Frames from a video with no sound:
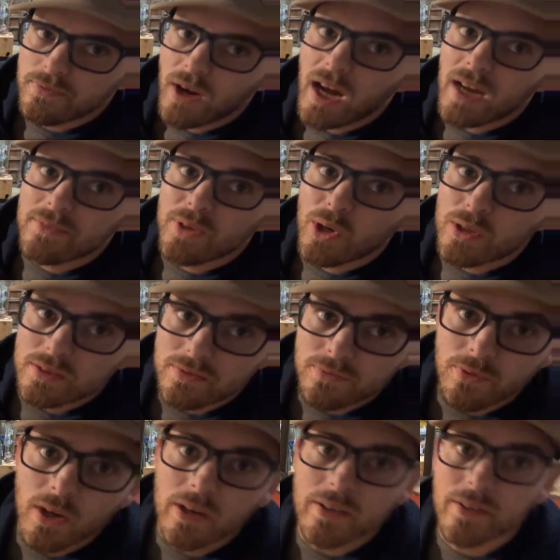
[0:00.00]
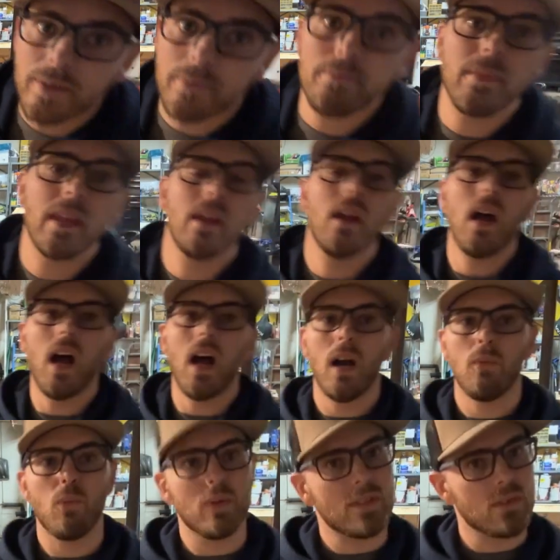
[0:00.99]
5 yards in front of them,
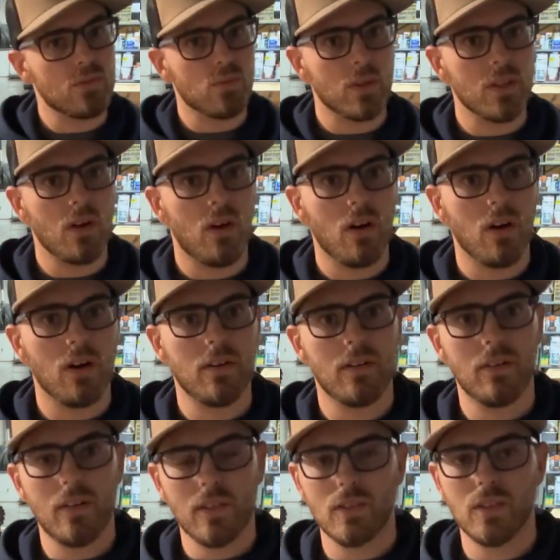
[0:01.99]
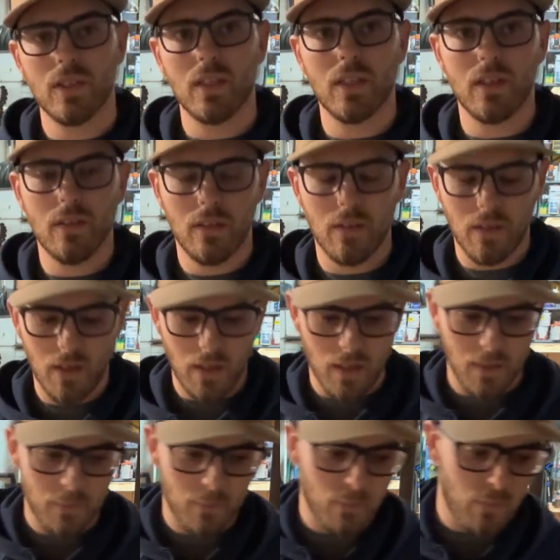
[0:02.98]
which is really hard this year.
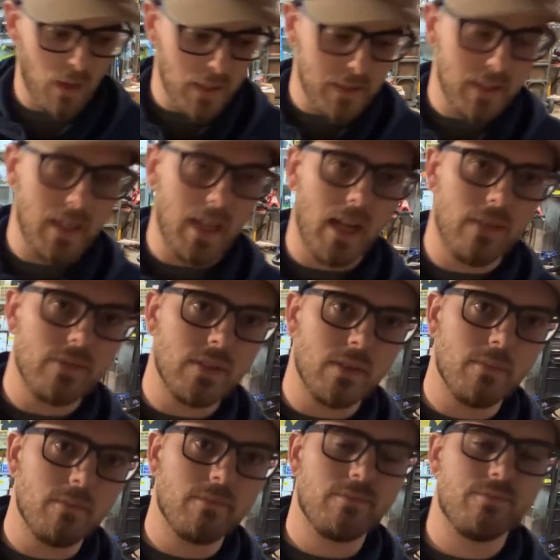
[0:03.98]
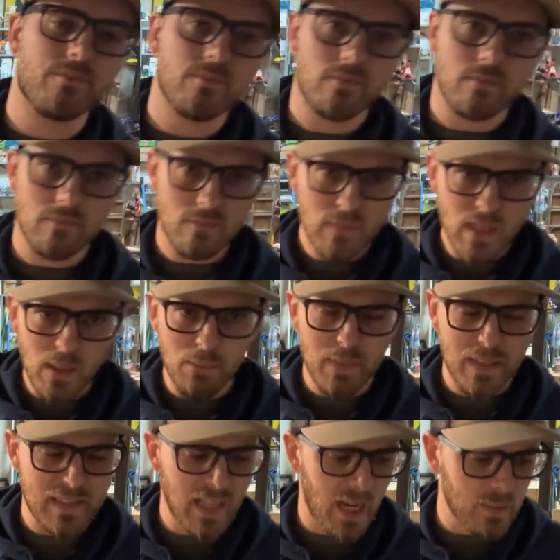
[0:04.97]
I did have some
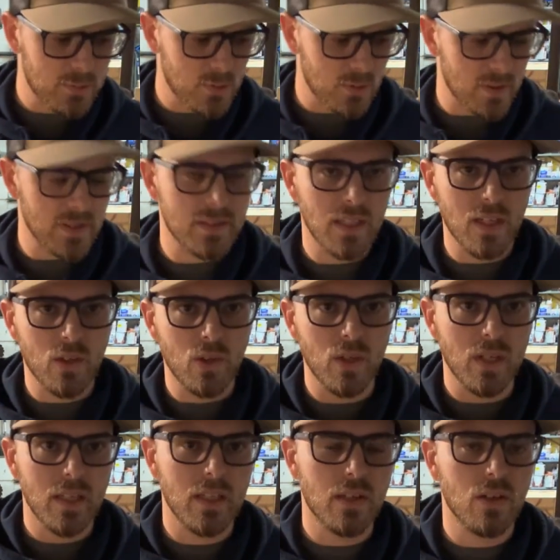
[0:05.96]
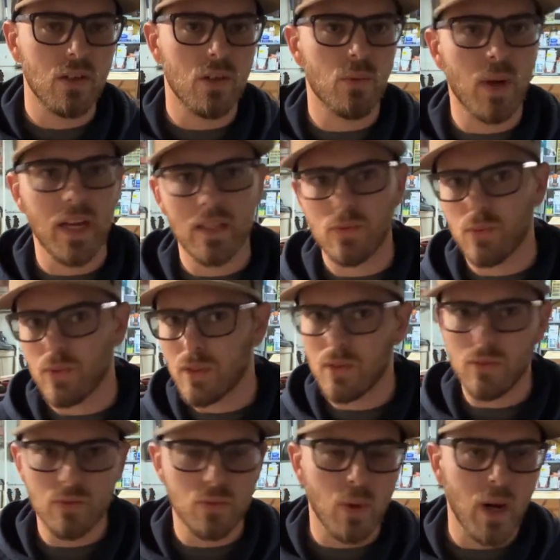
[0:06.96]
mishaps with this and I couldn't get a good range when
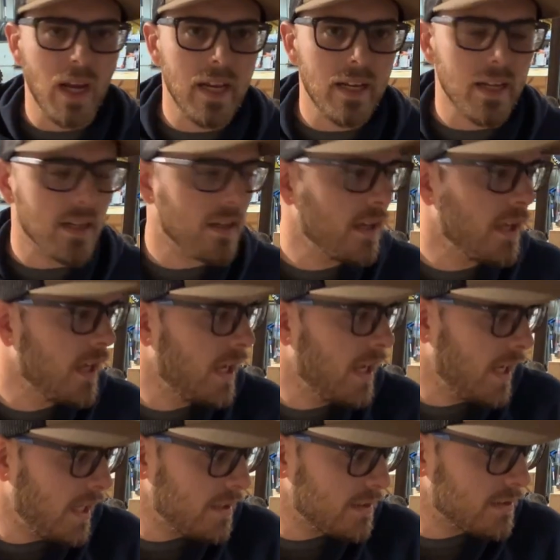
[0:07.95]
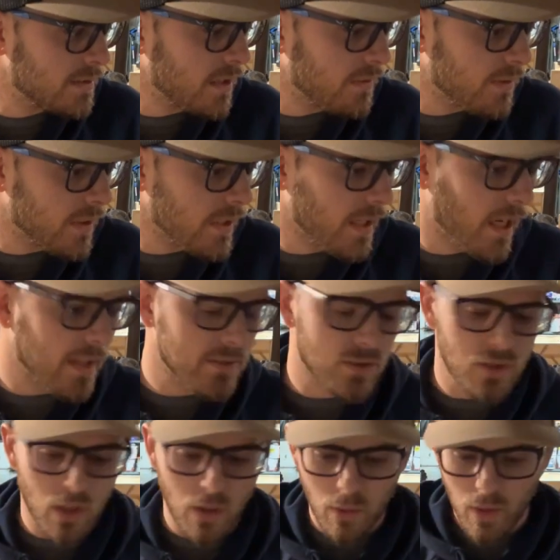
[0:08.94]
it was raining and stuff like
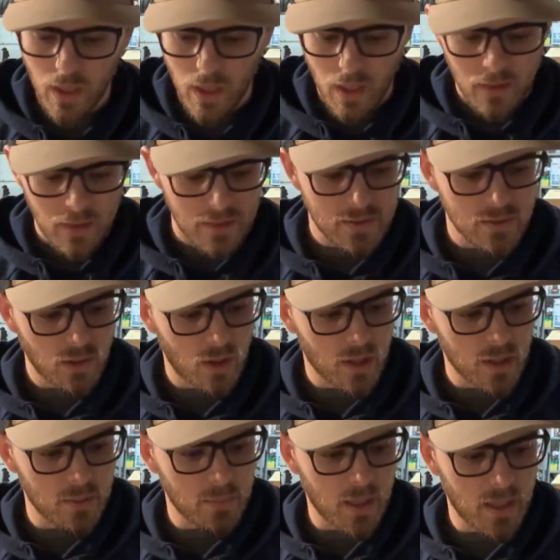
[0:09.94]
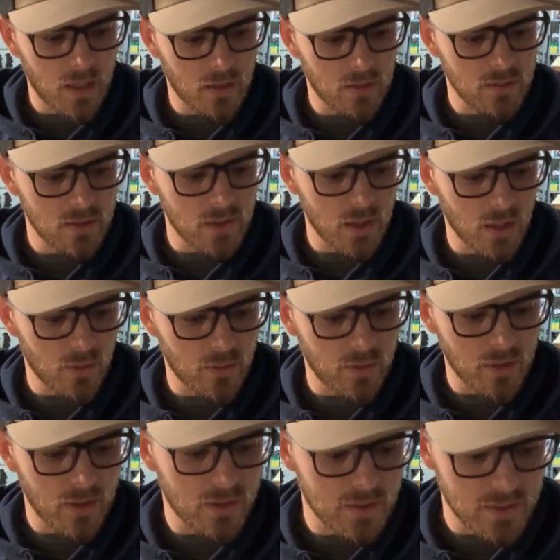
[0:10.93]
that. So let's talk about,
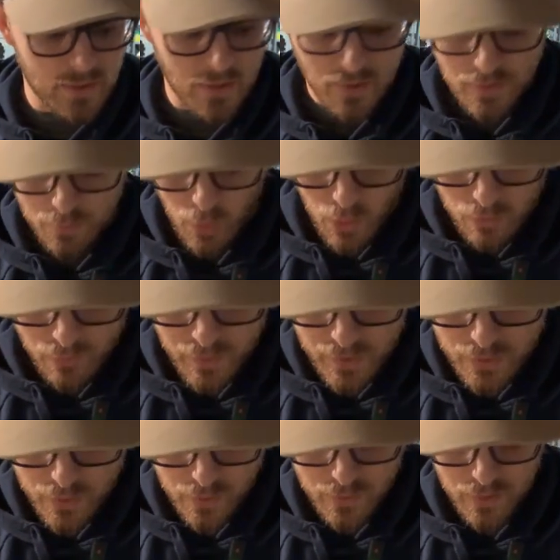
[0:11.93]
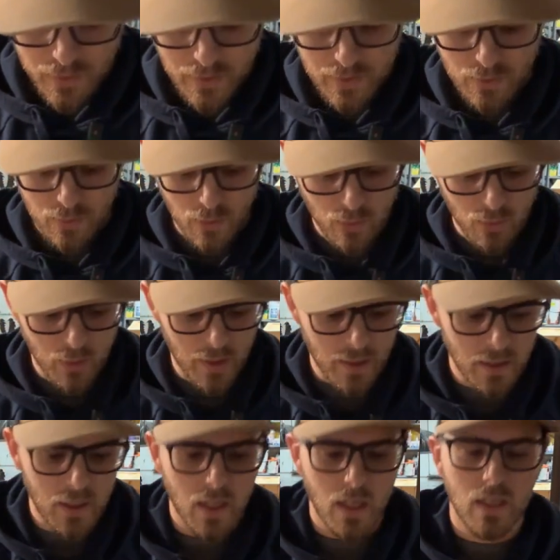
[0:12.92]
just the small features in this real
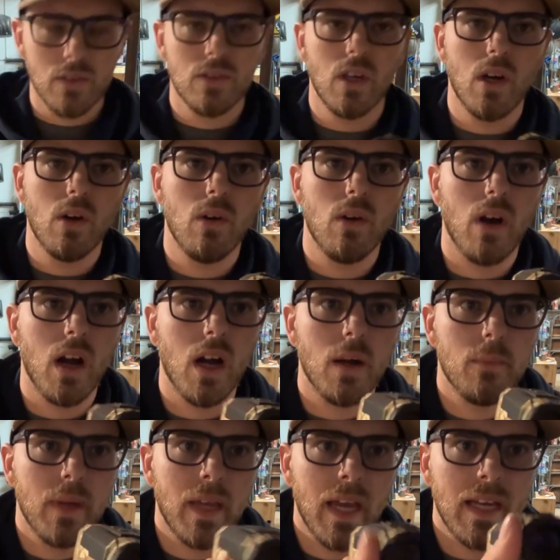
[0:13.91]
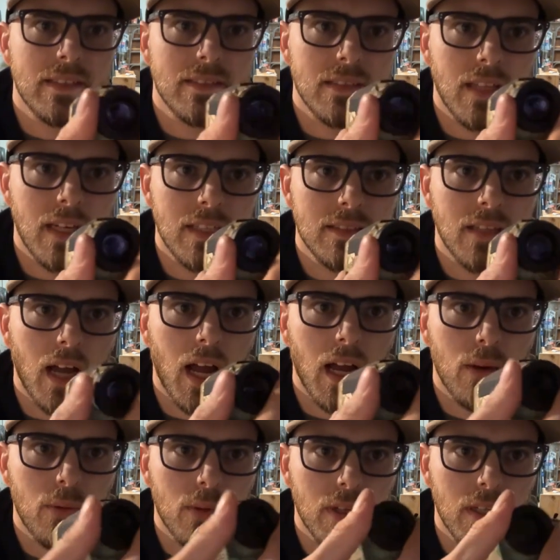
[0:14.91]
quick. So it has the nice
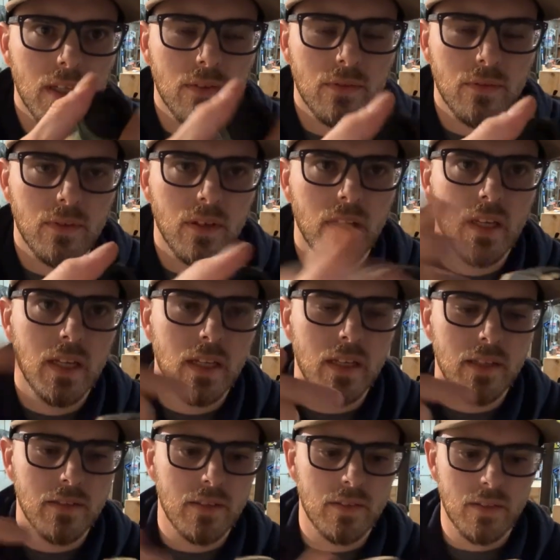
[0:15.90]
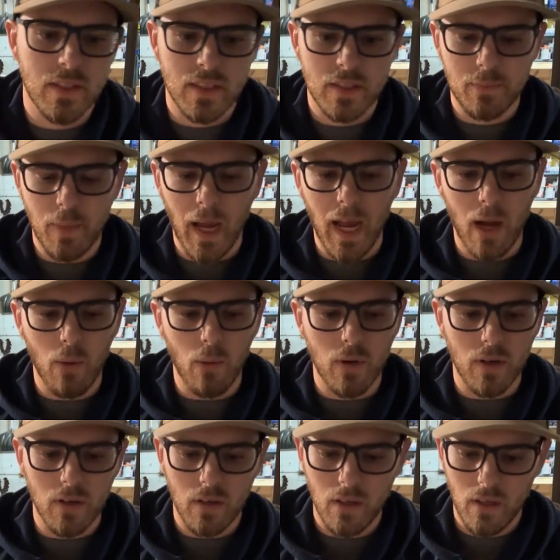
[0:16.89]
eye relief. It is a 6
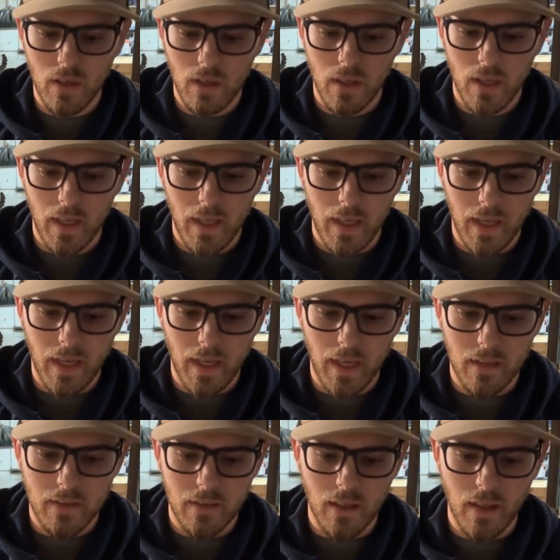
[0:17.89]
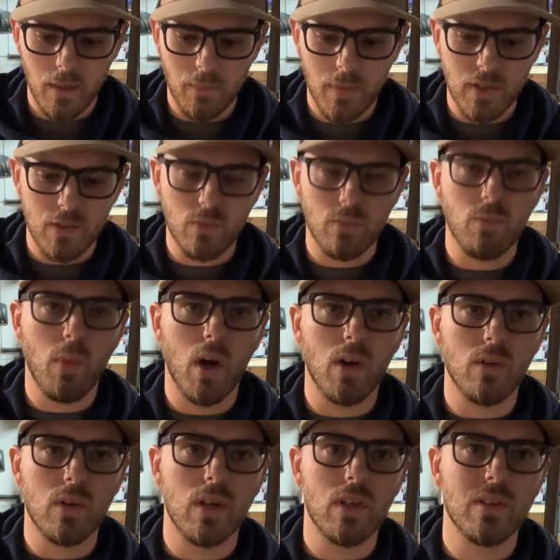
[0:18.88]
power, and this
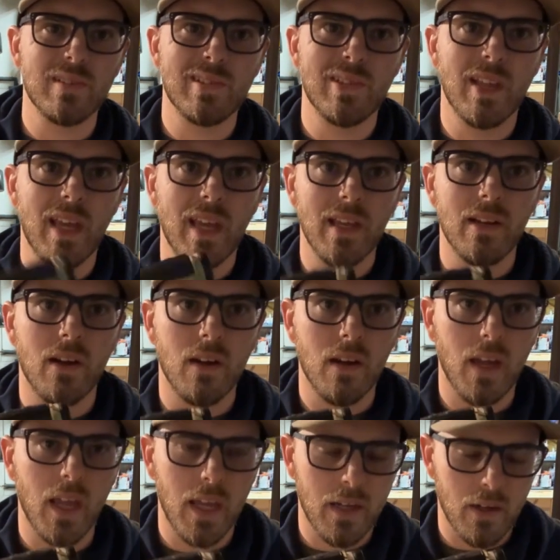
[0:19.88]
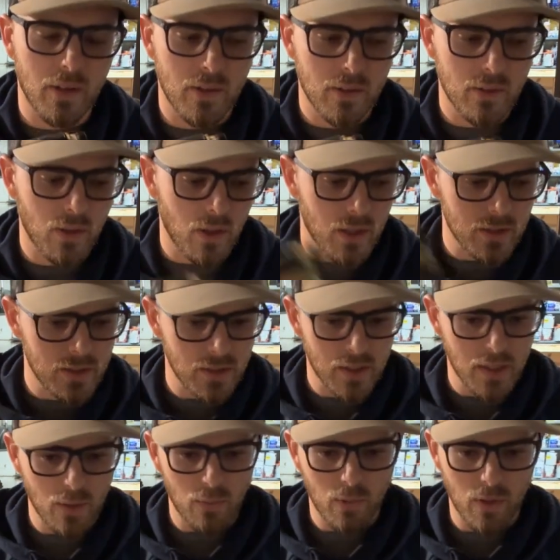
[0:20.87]
model goes to the 800 yards. You
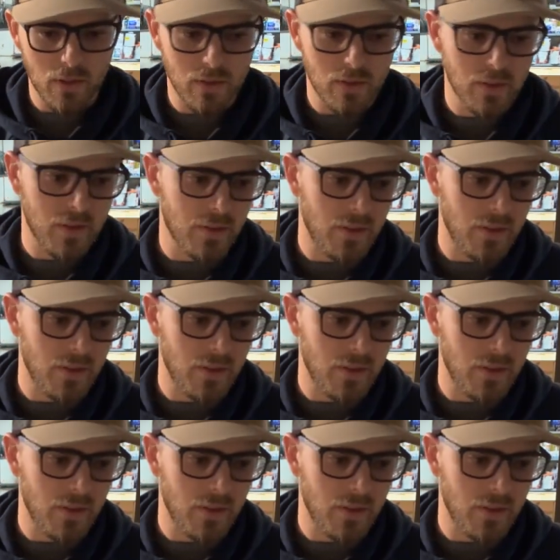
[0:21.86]
can get one to